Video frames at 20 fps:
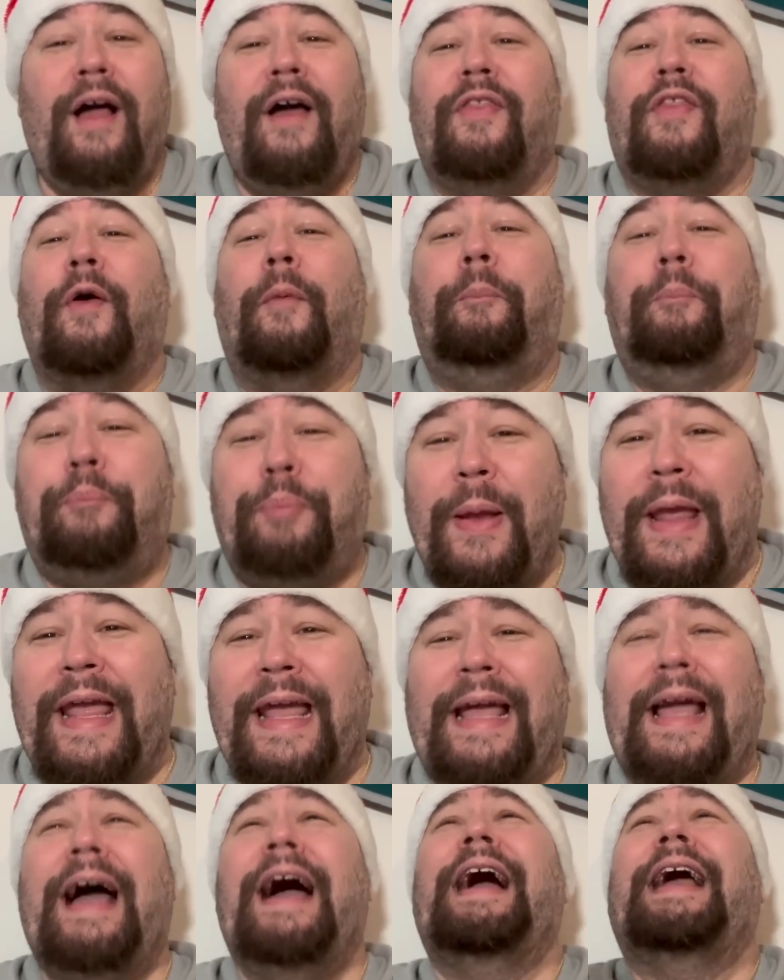The
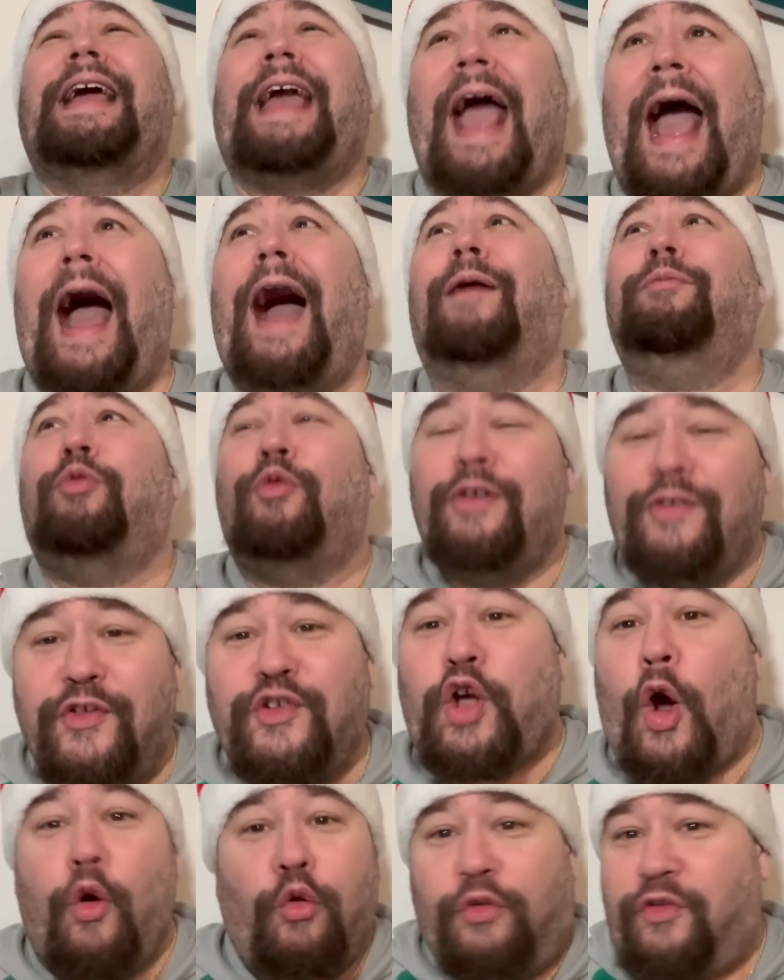big Cowboys
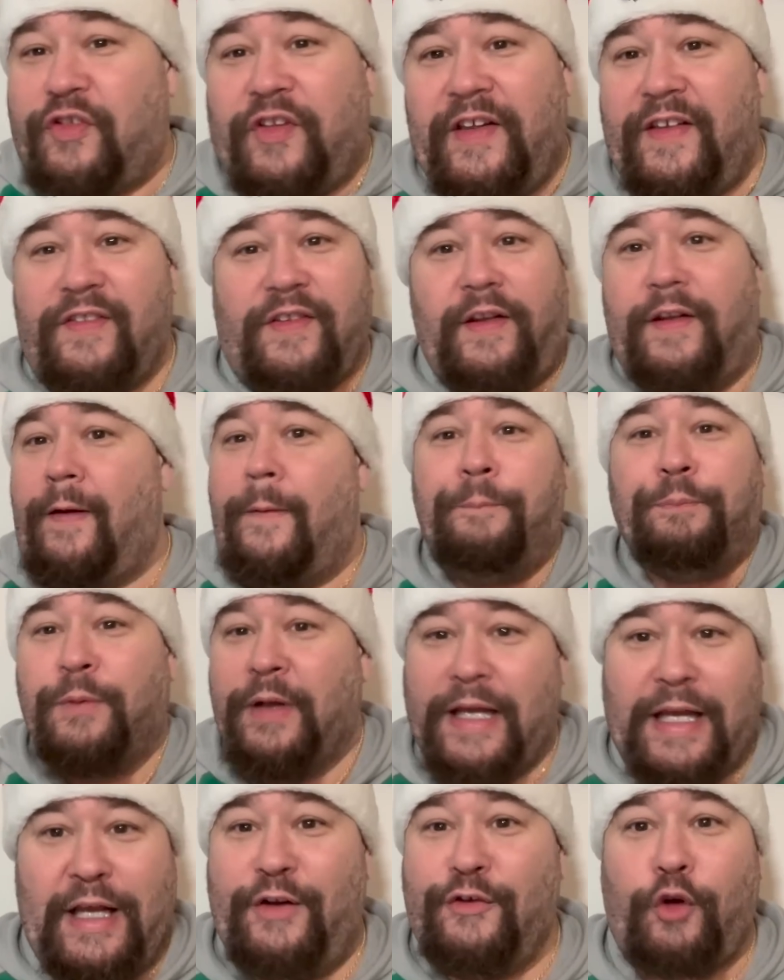choke season
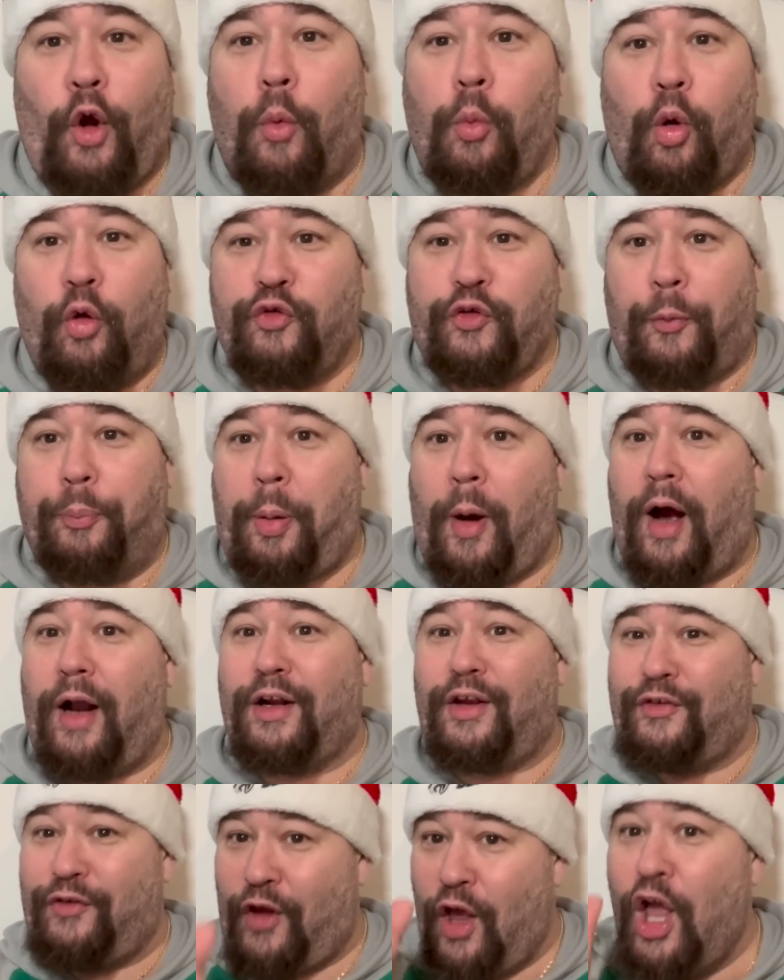is almost upon
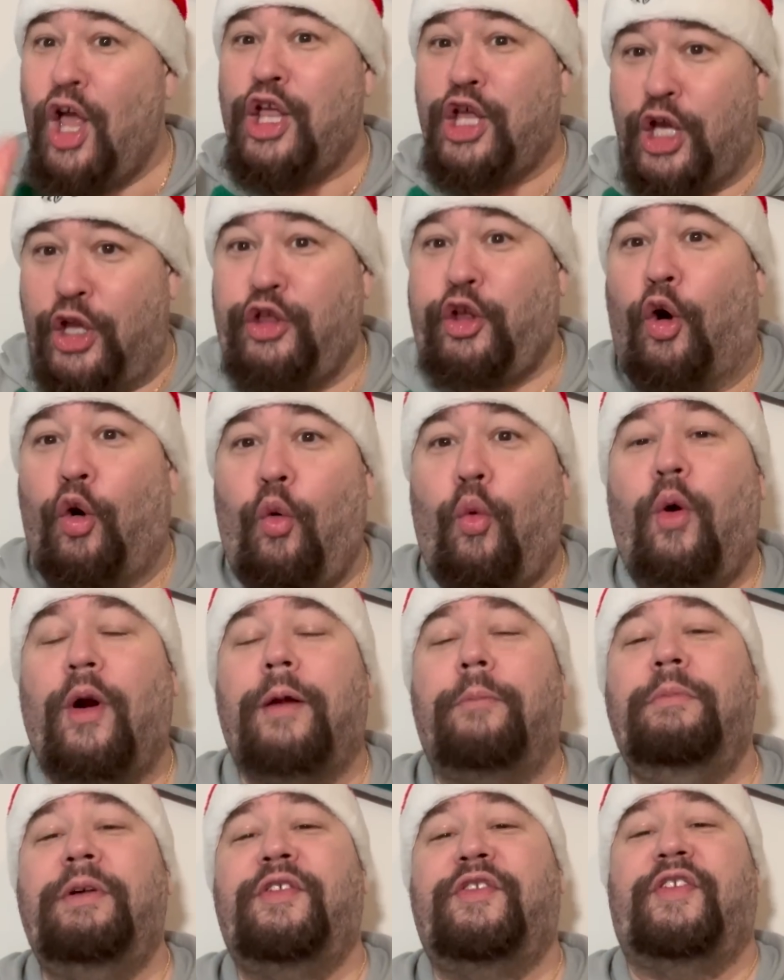us. You don't want
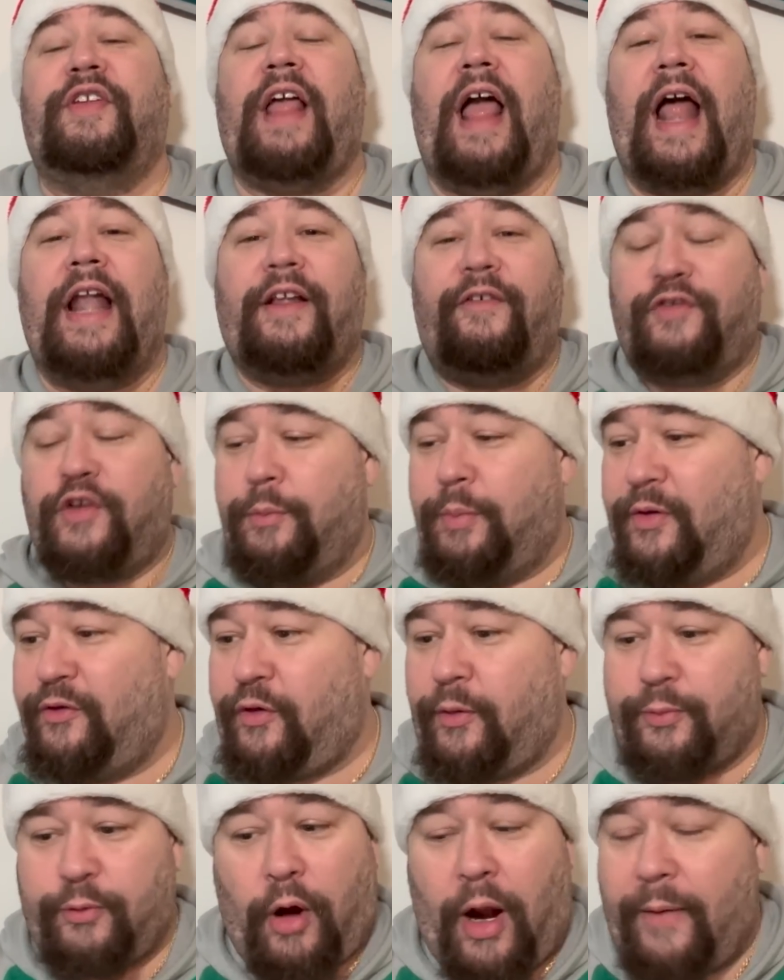to miss it. And if you've been
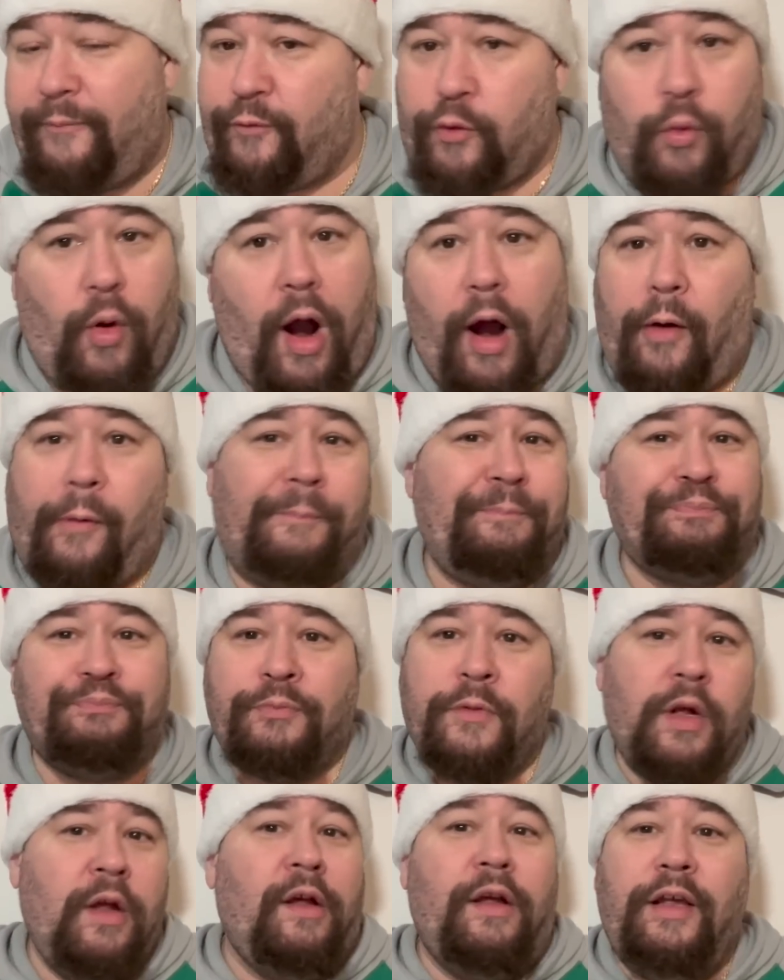subscribed for a while,
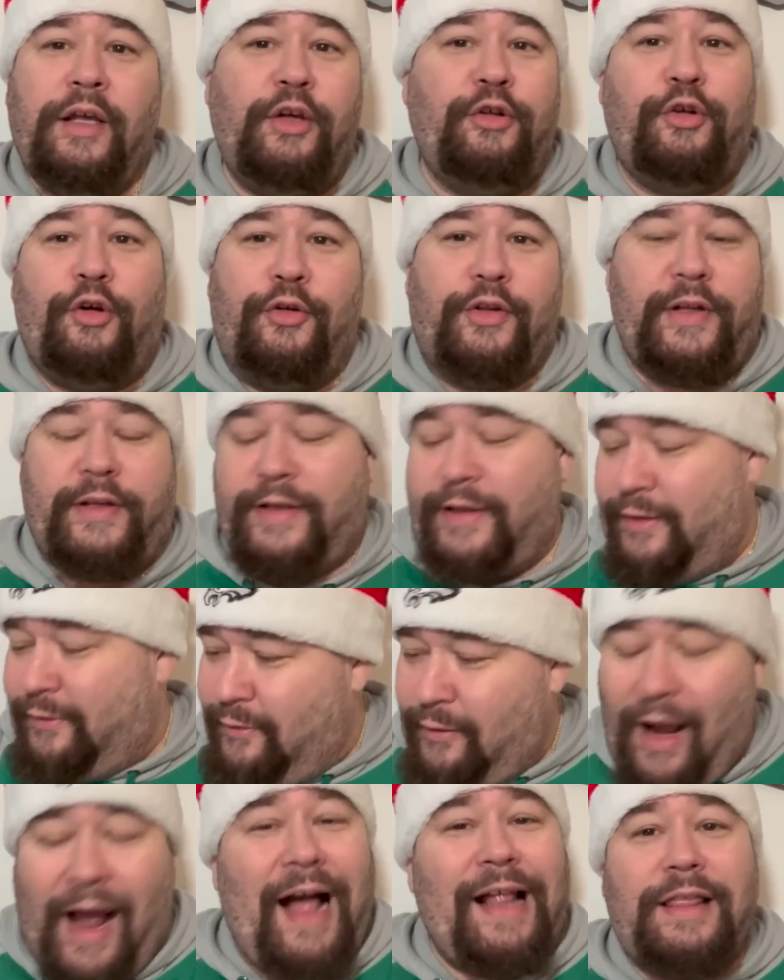you know the deal.
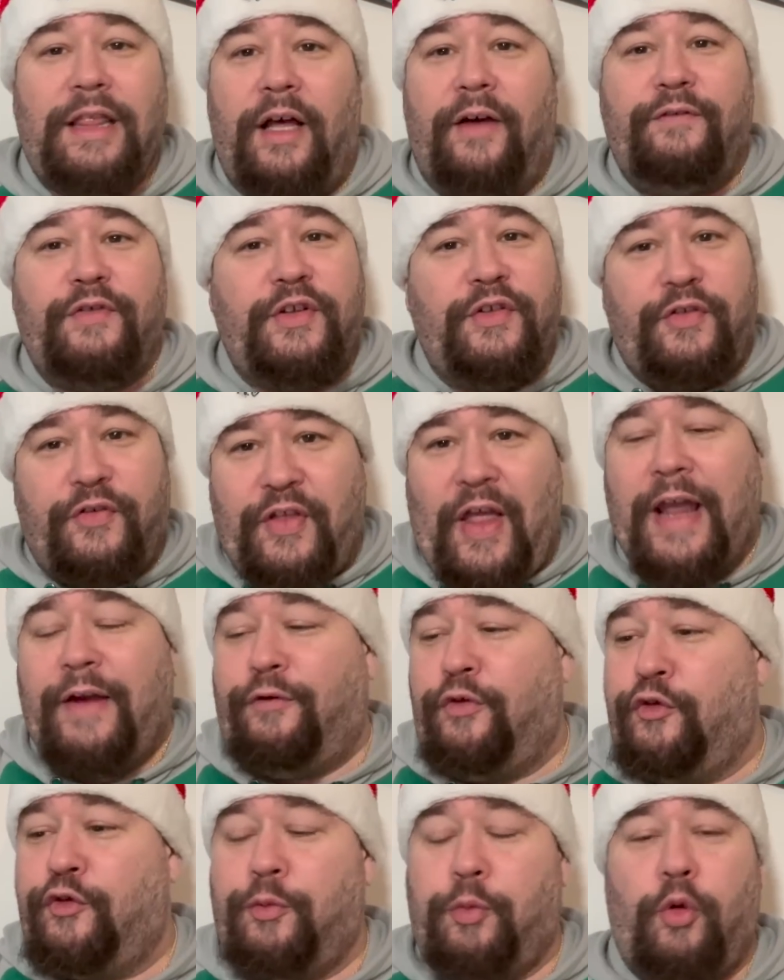I love you. Thank you
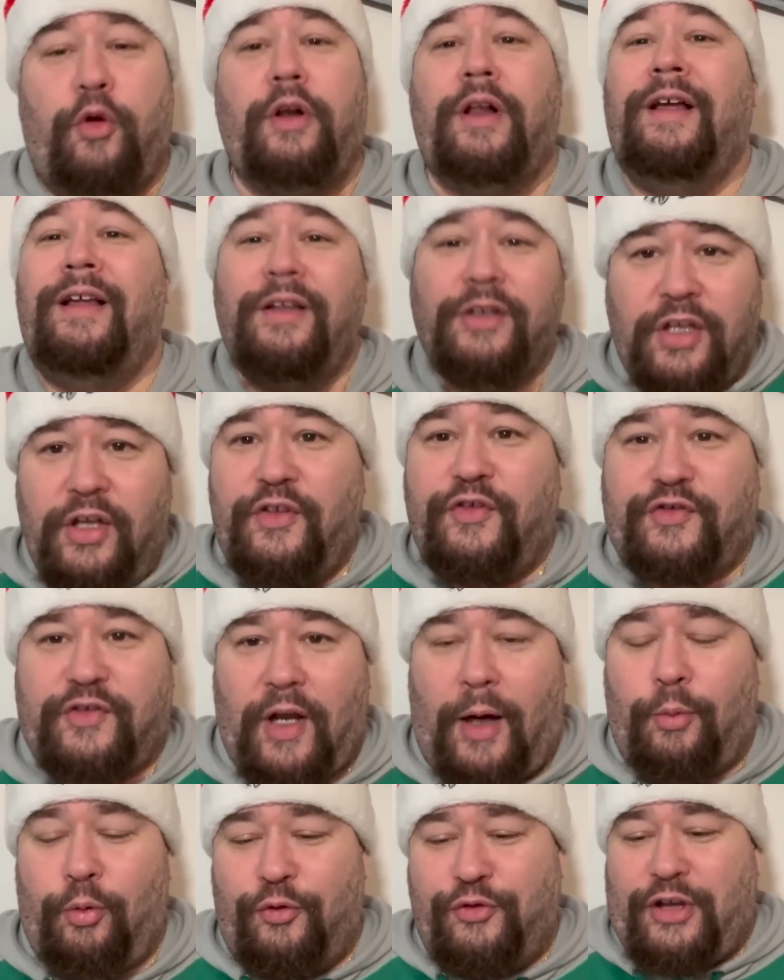for support. Just
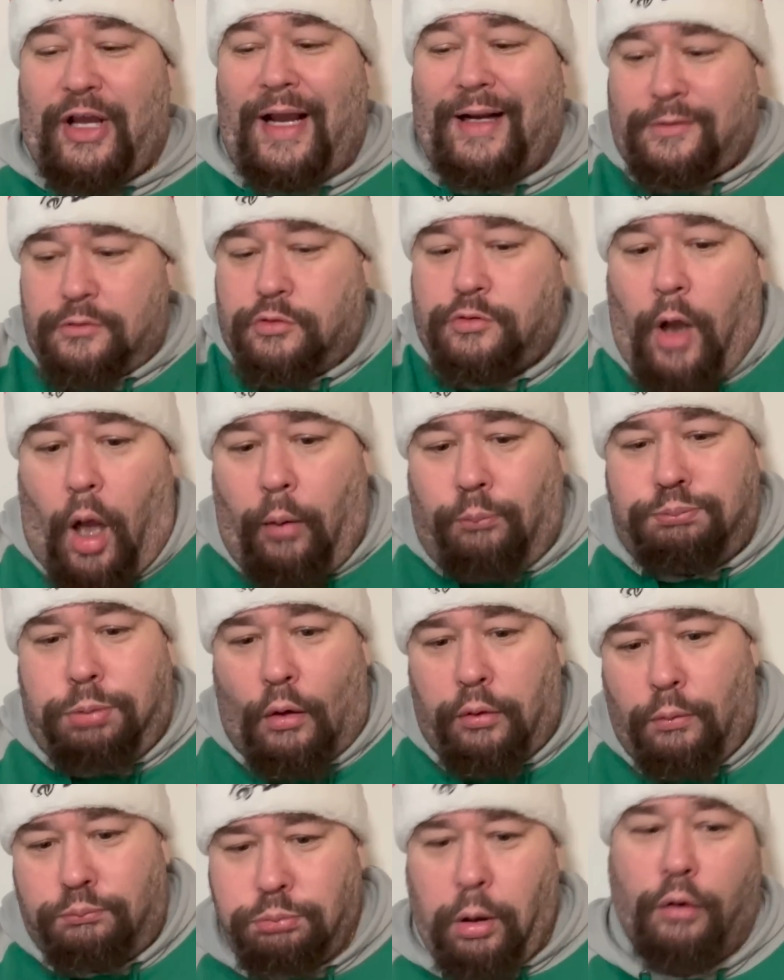double check.
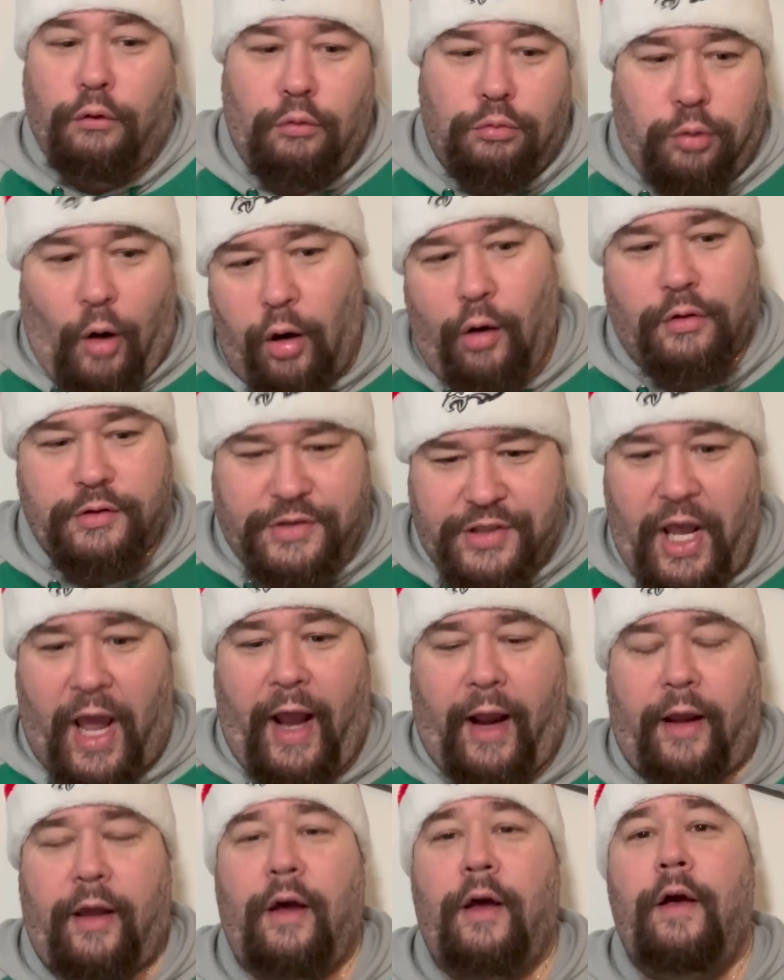Double moonwalk
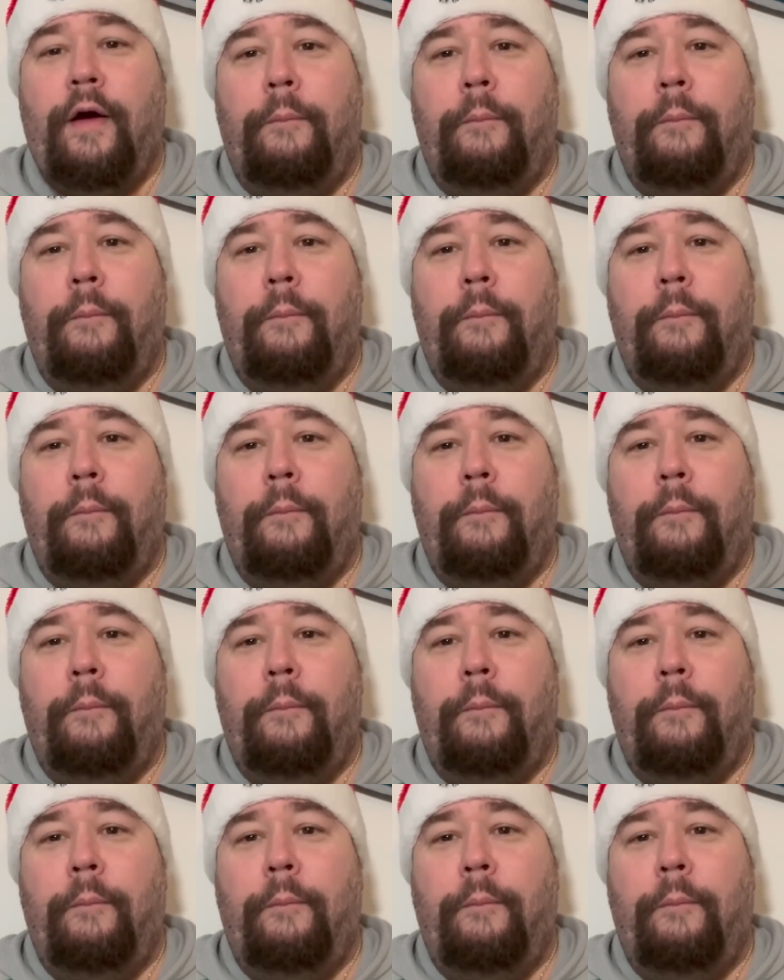check.